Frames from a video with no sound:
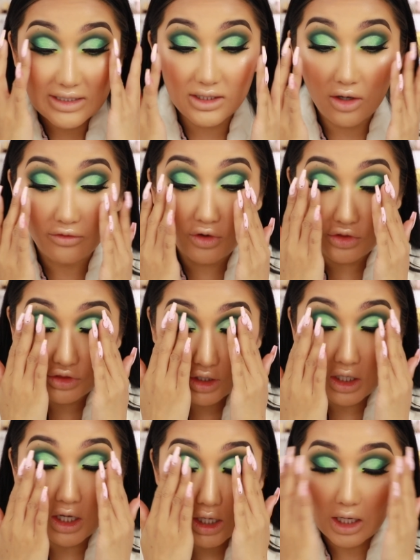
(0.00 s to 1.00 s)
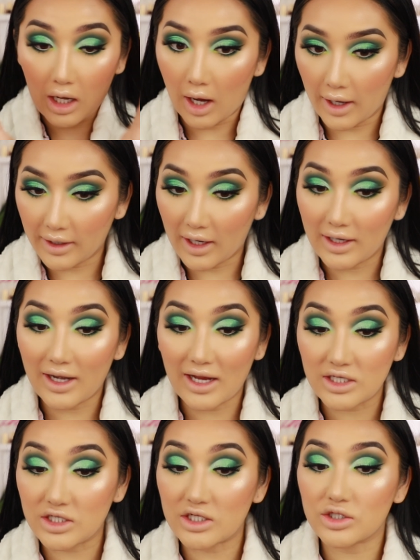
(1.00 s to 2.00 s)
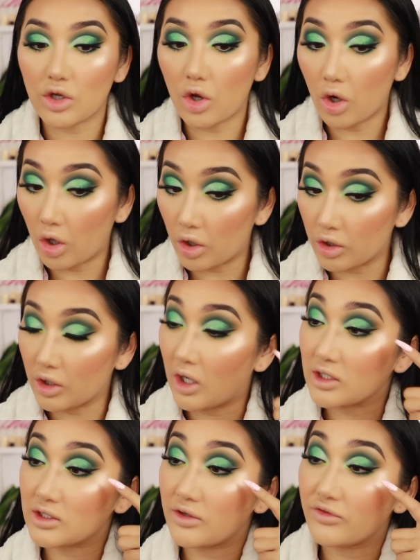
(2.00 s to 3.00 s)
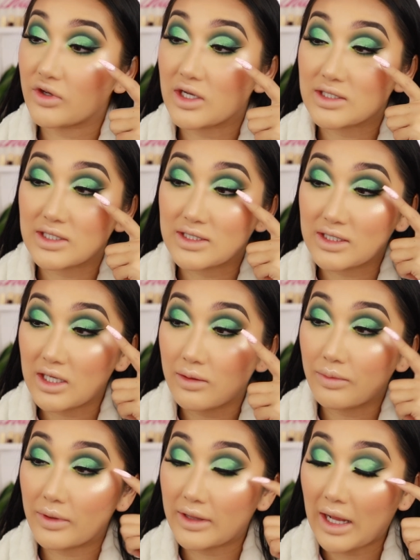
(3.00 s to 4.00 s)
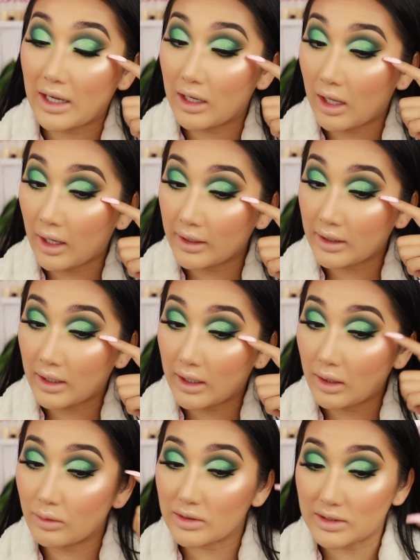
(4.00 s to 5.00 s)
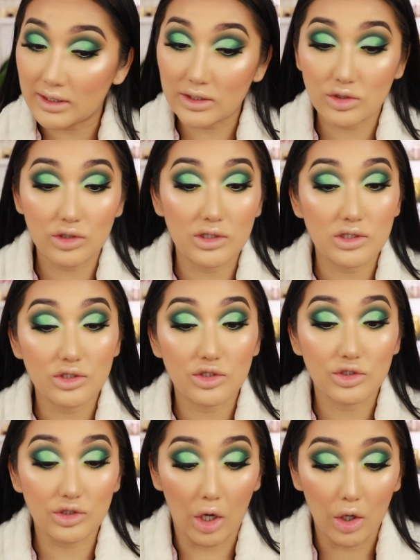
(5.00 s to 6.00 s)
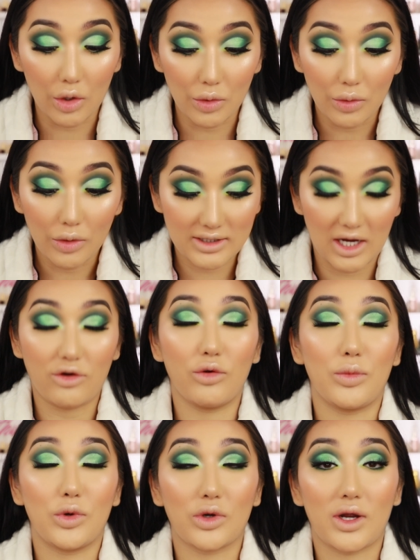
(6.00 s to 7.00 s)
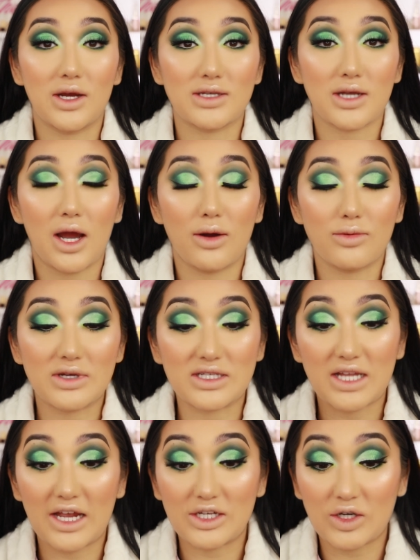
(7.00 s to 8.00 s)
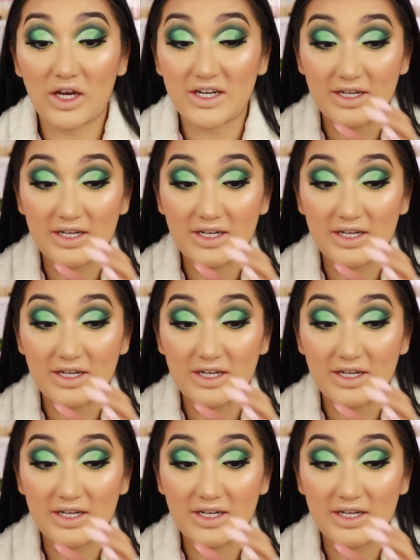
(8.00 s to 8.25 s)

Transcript: so I've got the liner lashes on. I don't know if you guys can see, but that liner was literally so terrible, guys. I was like trying